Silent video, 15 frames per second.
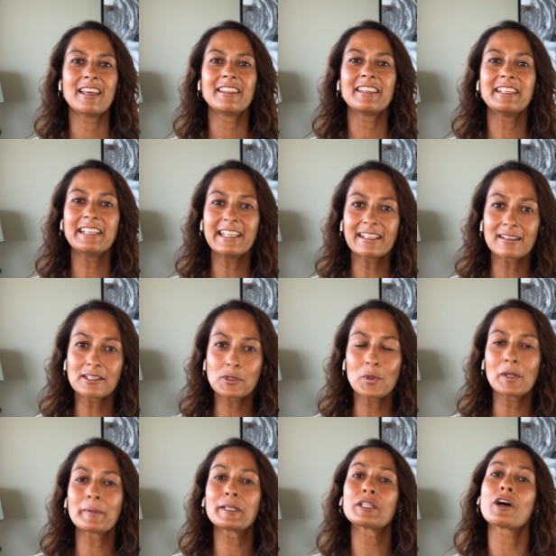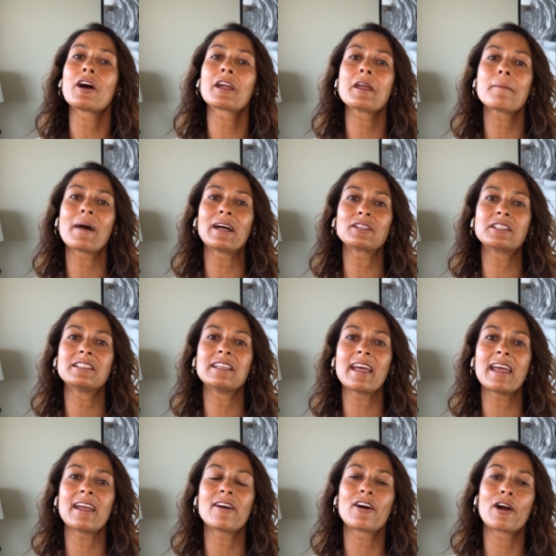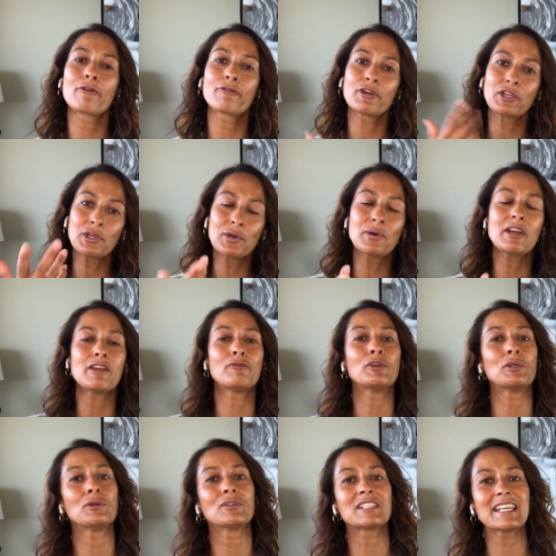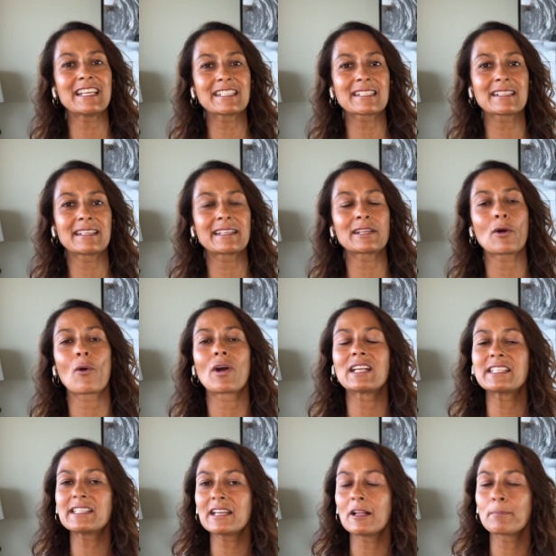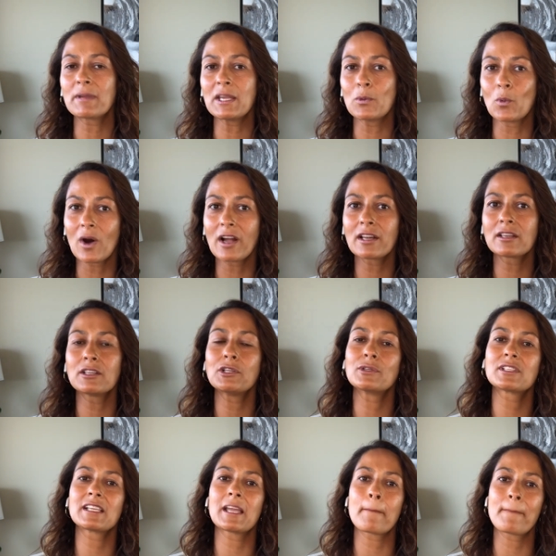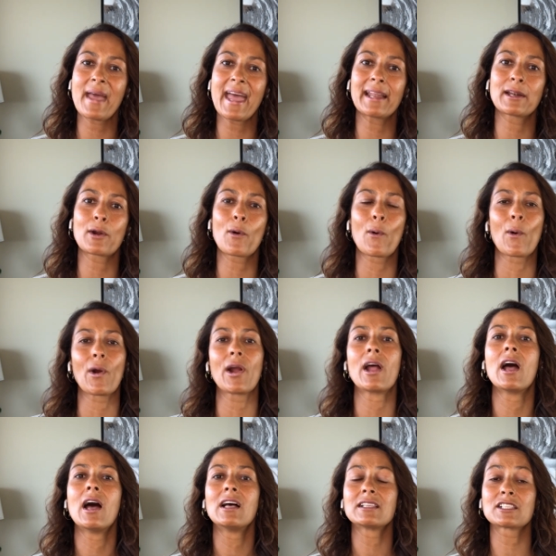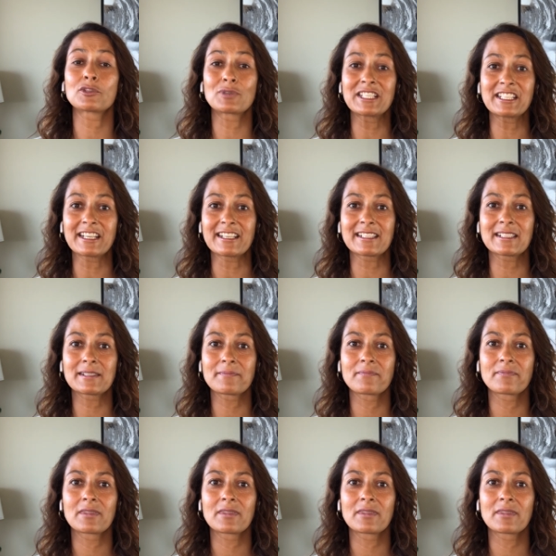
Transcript: The needles we'll be talking about today are for you if you use insulin or a GLP-1 using a pen or syringes.